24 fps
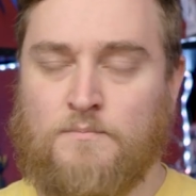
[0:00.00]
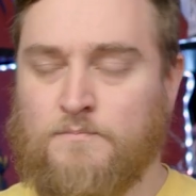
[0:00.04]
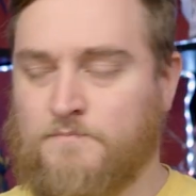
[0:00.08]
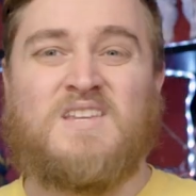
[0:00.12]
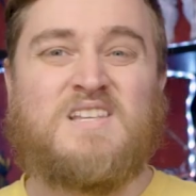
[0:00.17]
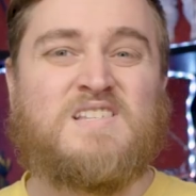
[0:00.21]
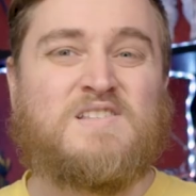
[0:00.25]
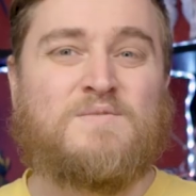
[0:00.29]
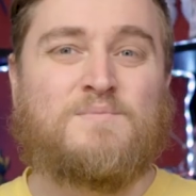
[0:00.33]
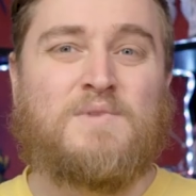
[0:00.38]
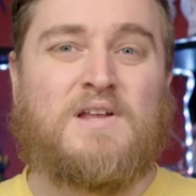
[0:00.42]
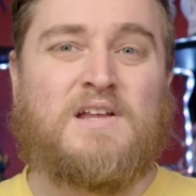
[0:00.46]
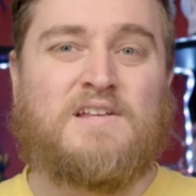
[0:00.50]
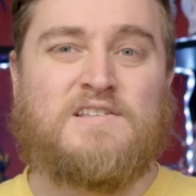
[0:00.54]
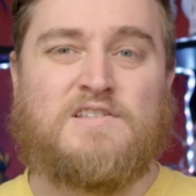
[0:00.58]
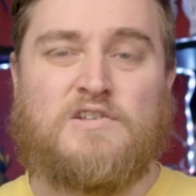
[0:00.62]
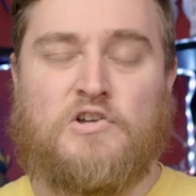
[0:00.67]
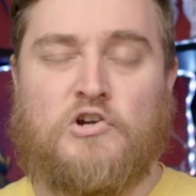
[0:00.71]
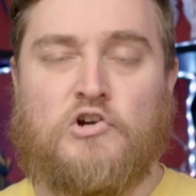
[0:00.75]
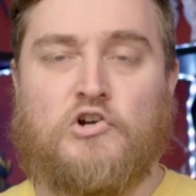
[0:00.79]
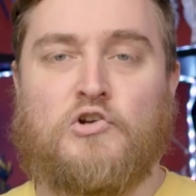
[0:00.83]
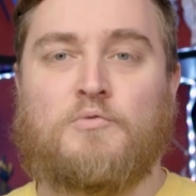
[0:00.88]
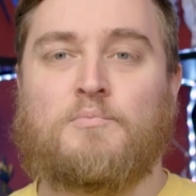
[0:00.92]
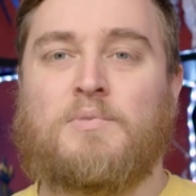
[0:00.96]
This means
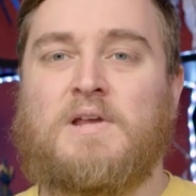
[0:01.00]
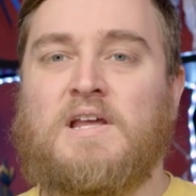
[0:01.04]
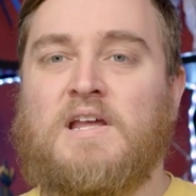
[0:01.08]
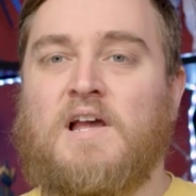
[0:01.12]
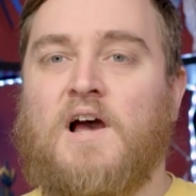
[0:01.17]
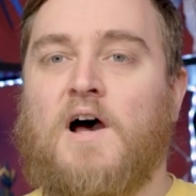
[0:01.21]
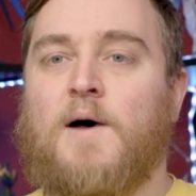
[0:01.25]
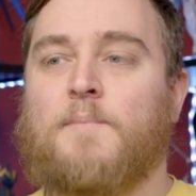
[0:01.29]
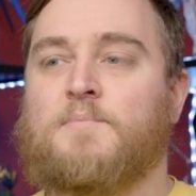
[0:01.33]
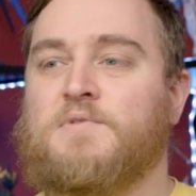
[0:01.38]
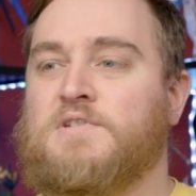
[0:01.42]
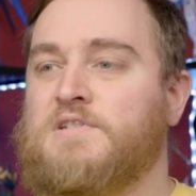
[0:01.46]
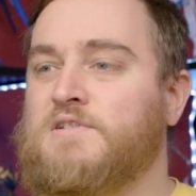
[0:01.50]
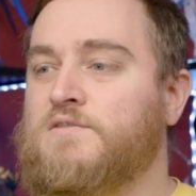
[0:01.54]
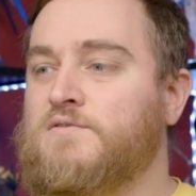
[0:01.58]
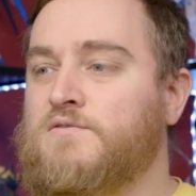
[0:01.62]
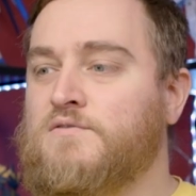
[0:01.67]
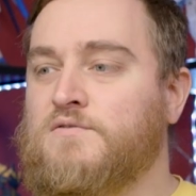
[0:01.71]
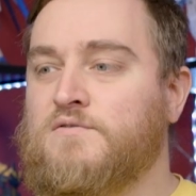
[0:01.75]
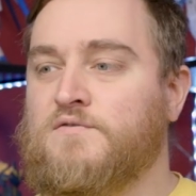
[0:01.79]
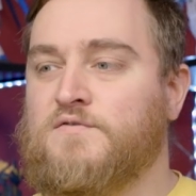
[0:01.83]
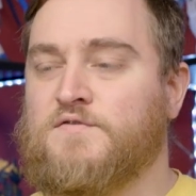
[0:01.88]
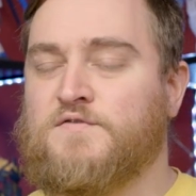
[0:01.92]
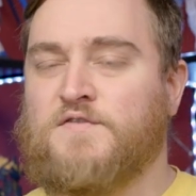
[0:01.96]
it could be up
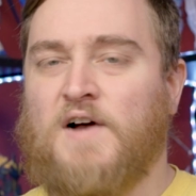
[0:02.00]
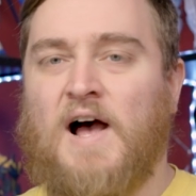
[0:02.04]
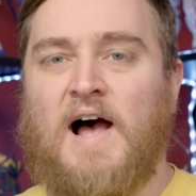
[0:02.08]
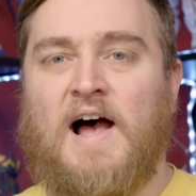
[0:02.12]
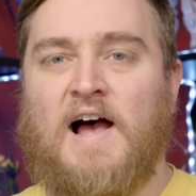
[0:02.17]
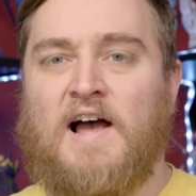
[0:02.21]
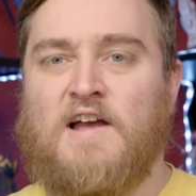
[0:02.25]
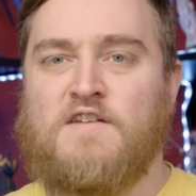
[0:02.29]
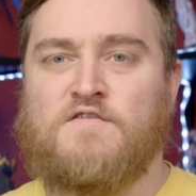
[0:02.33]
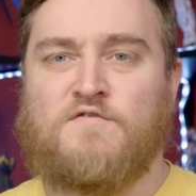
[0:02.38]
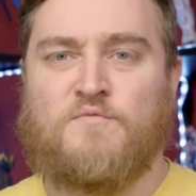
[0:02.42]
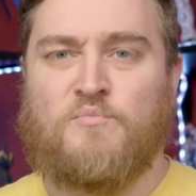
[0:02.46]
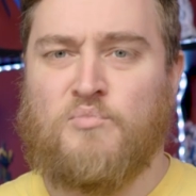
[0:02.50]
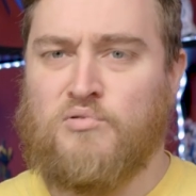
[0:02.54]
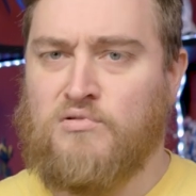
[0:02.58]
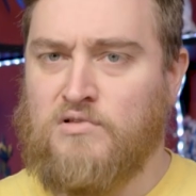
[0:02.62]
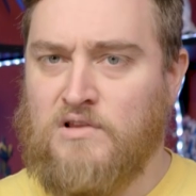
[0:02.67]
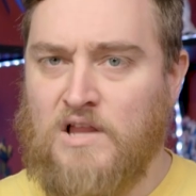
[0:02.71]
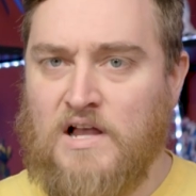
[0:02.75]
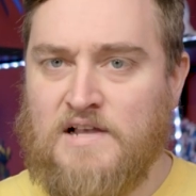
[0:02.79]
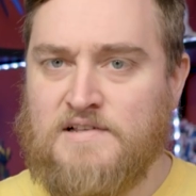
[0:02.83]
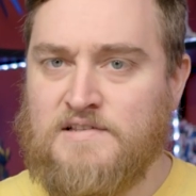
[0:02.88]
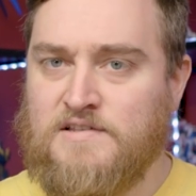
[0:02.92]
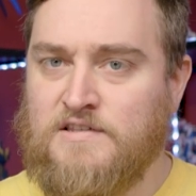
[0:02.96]
to
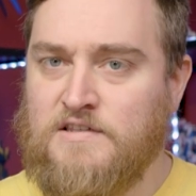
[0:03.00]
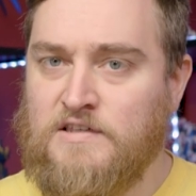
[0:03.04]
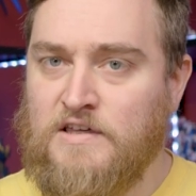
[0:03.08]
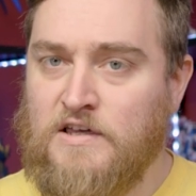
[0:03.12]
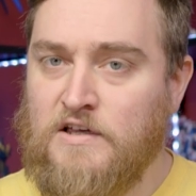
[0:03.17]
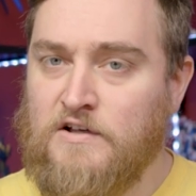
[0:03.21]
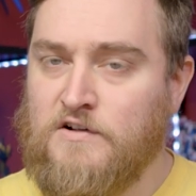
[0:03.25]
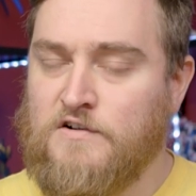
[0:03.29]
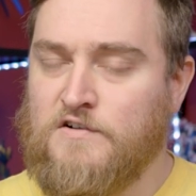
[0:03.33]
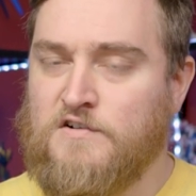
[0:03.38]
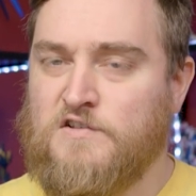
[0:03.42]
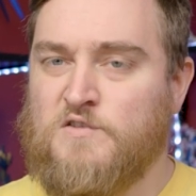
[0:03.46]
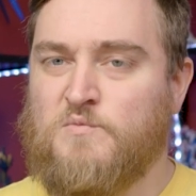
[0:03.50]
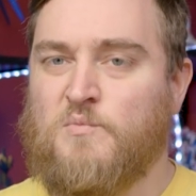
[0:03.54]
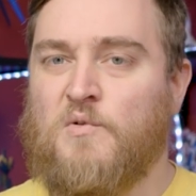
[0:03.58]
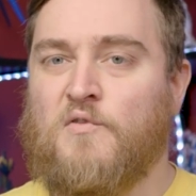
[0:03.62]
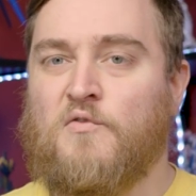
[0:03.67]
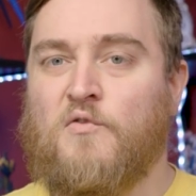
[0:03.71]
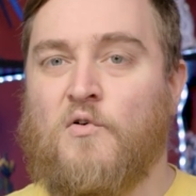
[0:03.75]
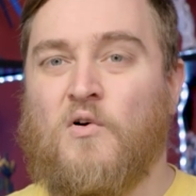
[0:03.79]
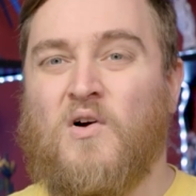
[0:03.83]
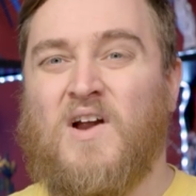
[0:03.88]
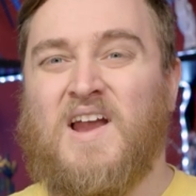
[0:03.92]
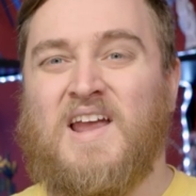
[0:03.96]
5+ years
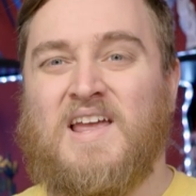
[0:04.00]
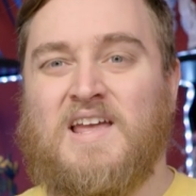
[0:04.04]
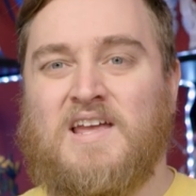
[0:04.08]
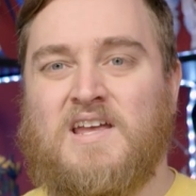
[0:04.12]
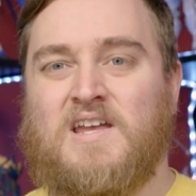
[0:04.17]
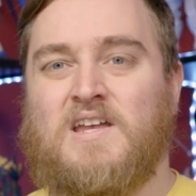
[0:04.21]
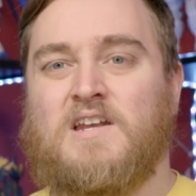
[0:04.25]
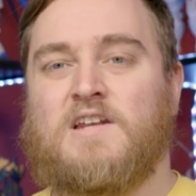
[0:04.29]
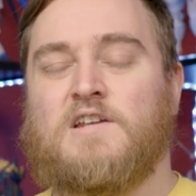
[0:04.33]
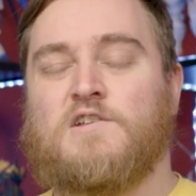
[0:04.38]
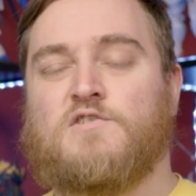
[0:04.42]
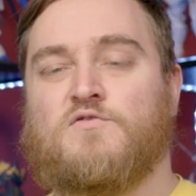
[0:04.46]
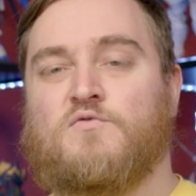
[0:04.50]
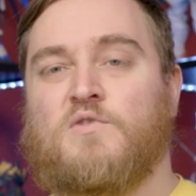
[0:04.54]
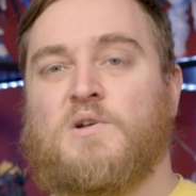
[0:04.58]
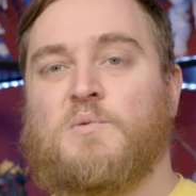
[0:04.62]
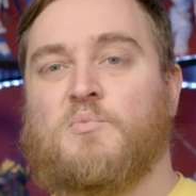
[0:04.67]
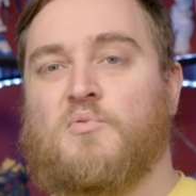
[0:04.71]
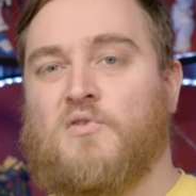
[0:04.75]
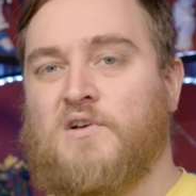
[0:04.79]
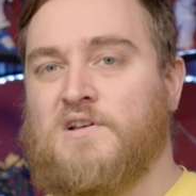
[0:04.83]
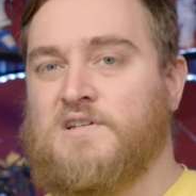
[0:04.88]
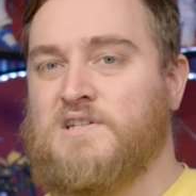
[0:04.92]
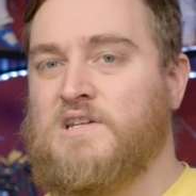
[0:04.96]
before a kit is
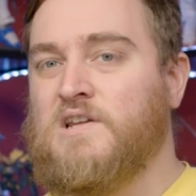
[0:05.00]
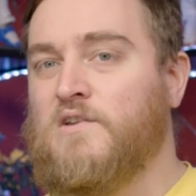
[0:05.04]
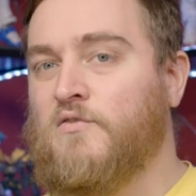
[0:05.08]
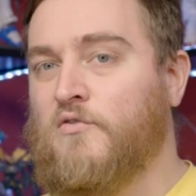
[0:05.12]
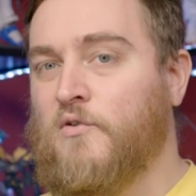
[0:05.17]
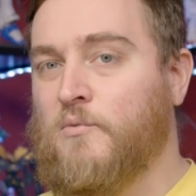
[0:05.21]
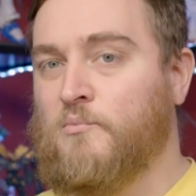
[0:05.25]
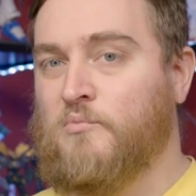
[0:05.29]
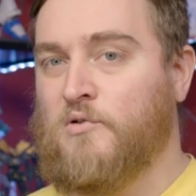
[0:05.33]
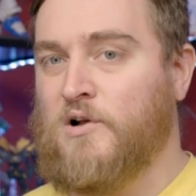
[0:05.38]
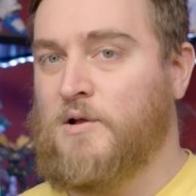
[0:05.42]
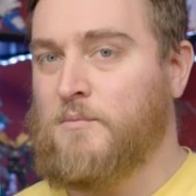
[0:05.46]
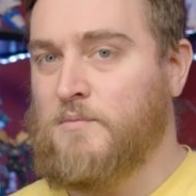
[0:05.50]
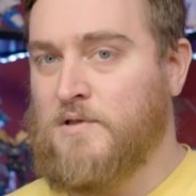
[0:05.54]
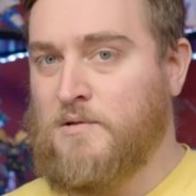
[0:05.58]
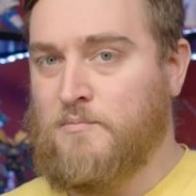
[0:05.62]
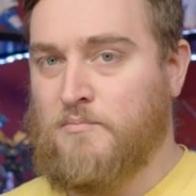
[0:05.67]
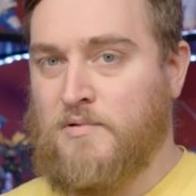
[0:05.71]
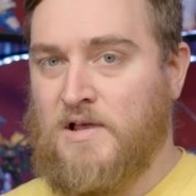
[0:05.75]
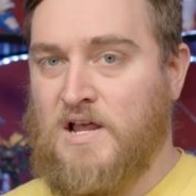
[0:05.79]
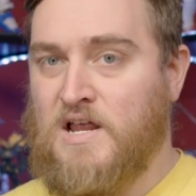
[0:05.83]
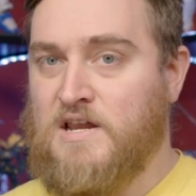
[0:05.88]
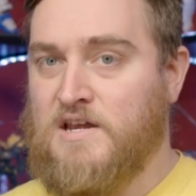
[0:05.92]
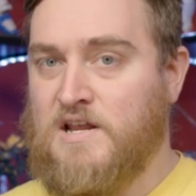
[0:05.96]
reprinted from premium
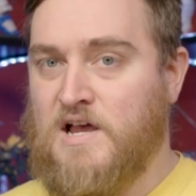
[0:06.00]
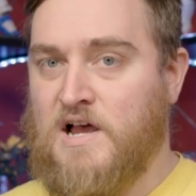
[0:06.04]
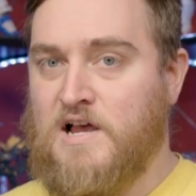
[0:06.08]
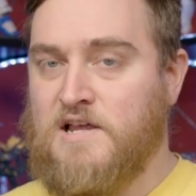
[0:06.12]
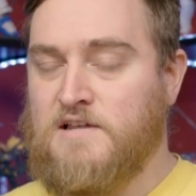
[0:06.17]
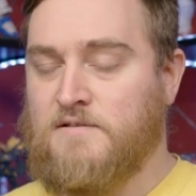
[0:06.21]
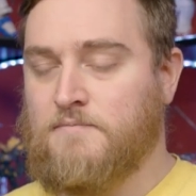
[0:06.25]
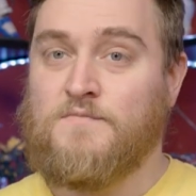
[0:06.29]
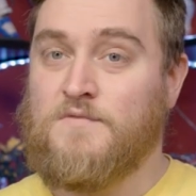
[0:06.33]
Bandai.